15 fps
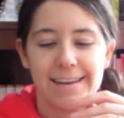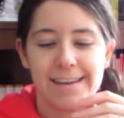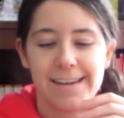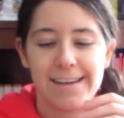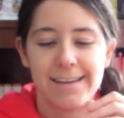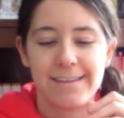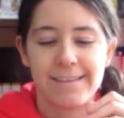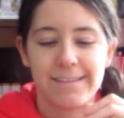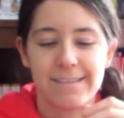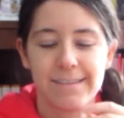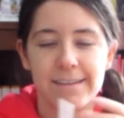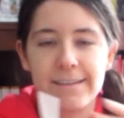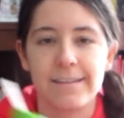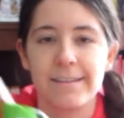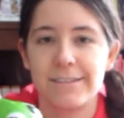And it's
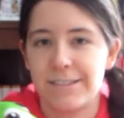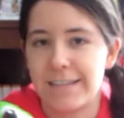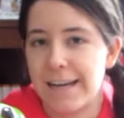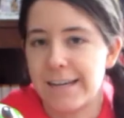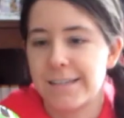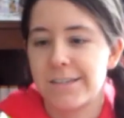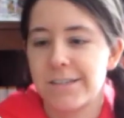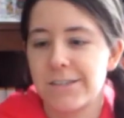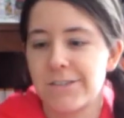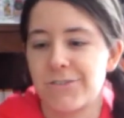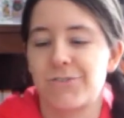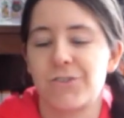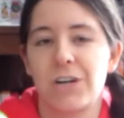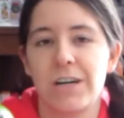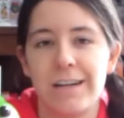still gender
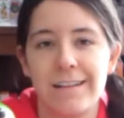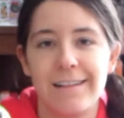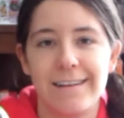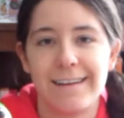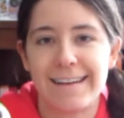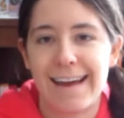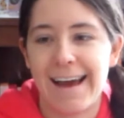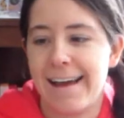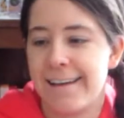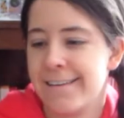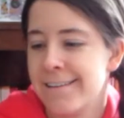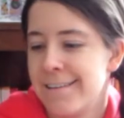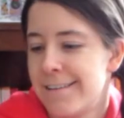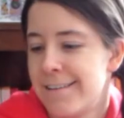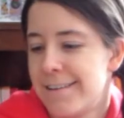neutral
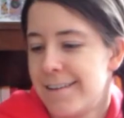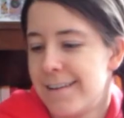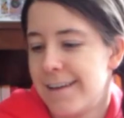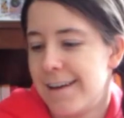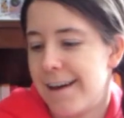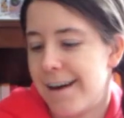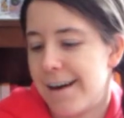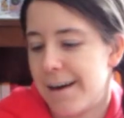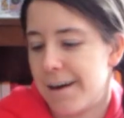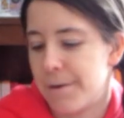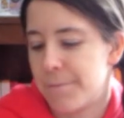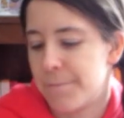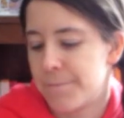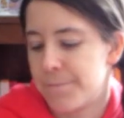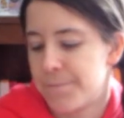again.
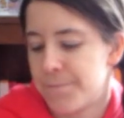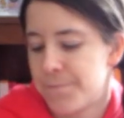Um,